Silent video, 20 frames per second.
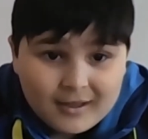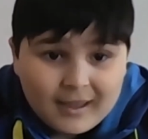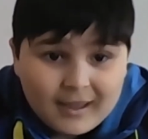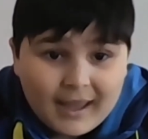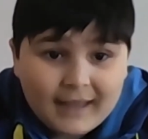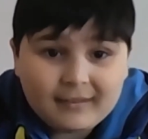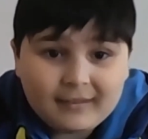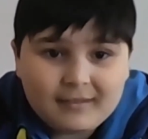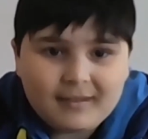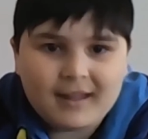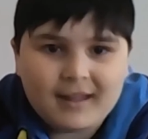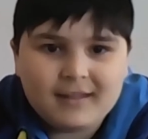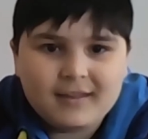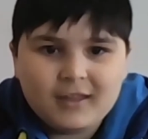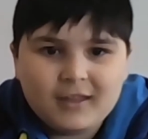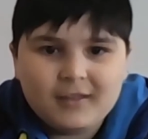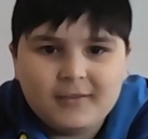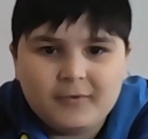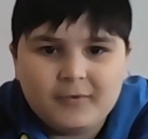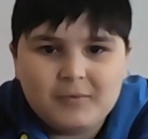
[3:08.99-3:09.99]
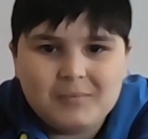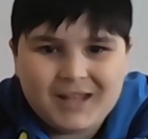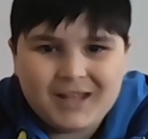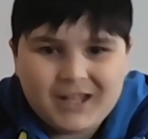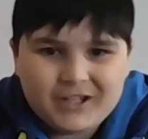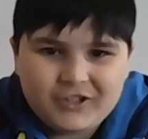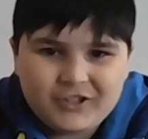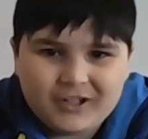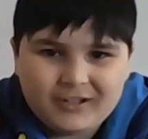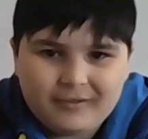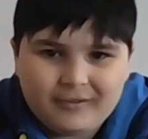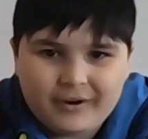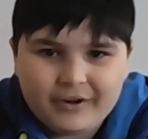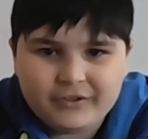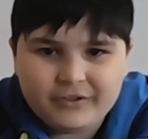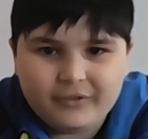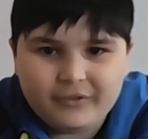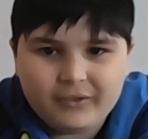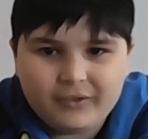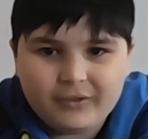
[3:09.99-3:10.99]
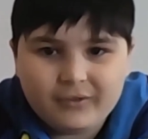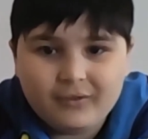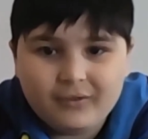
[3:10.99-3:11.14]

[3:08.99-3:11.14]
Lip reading: entertained kids for many generations.